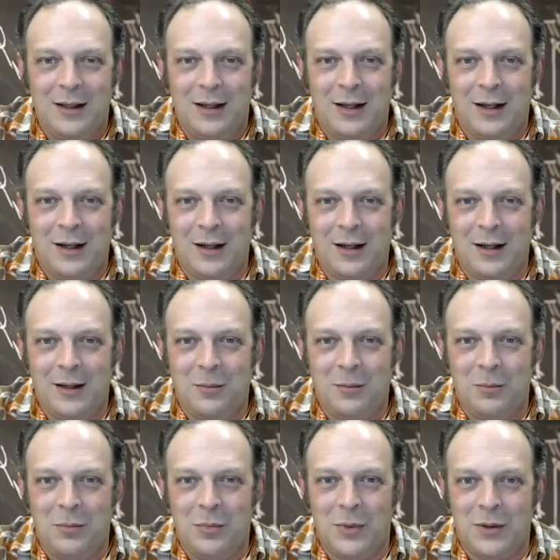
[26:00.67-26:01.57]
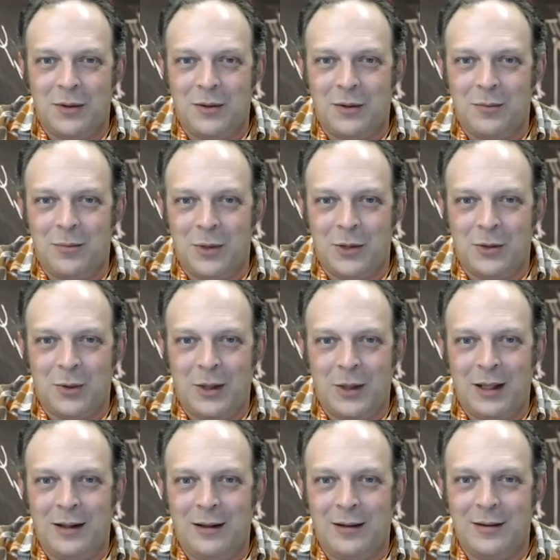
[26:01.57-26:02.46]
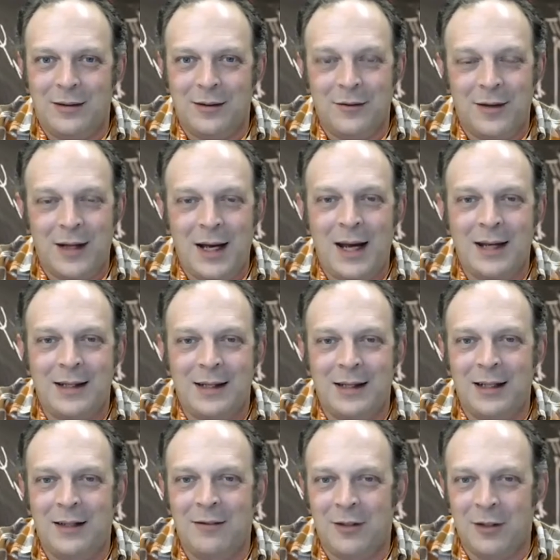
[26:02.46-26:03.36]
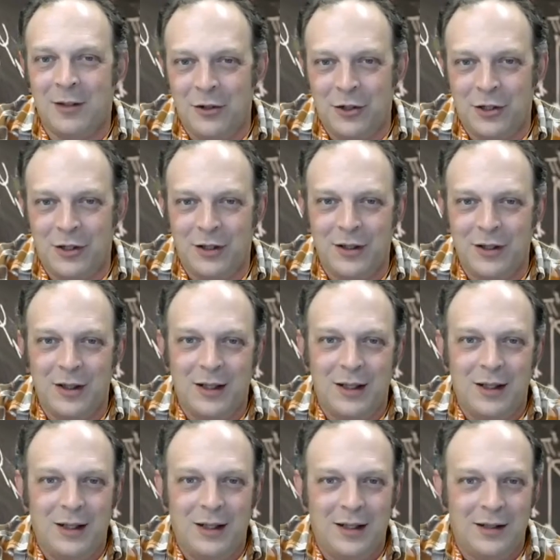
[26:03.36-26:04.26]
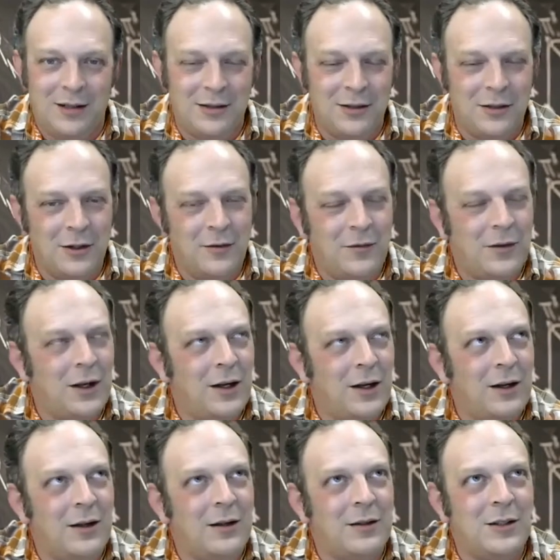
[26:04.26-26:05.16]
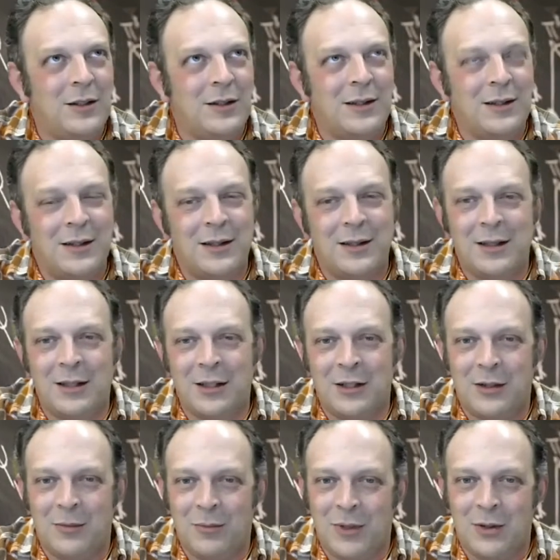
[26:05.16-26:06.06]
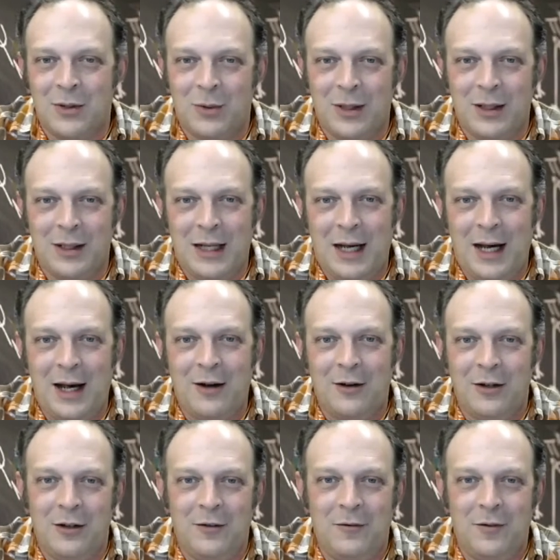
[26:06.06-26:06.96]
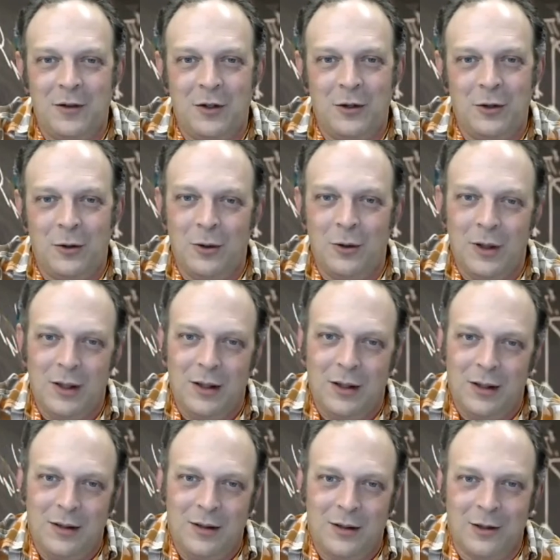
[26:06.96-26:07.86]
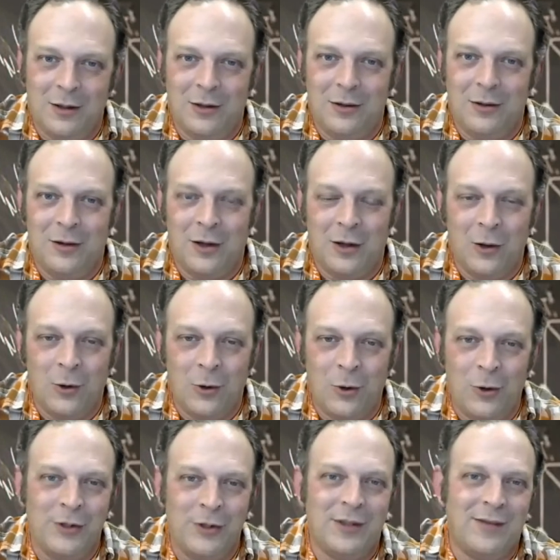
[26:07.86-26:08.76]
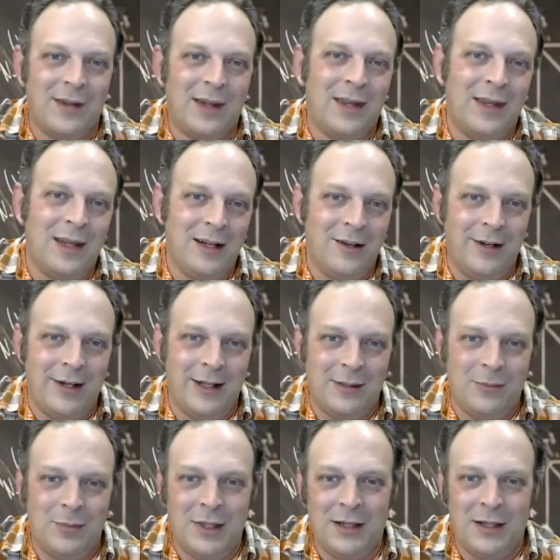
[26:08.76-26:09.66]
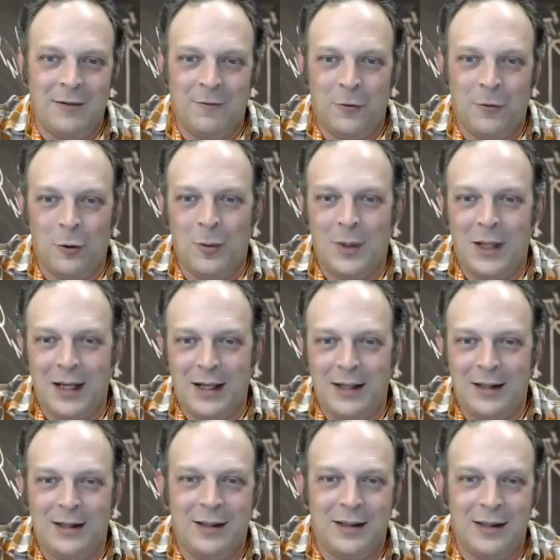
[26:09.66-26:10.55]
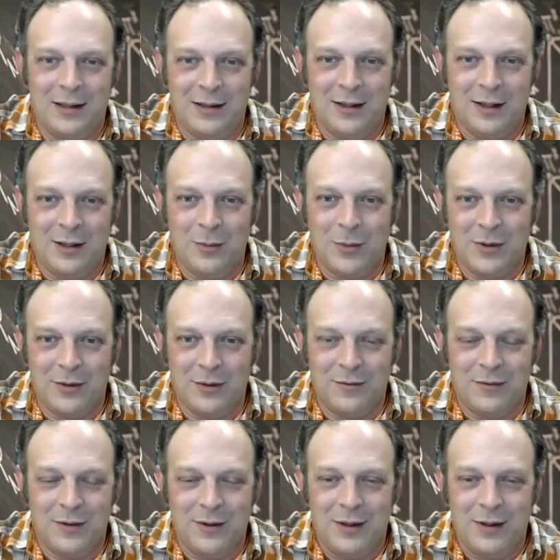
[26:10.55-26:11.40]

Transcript: sort of that and evolution. It's sort of just a distinction between how you view the laws of the theory as being formulated in terms of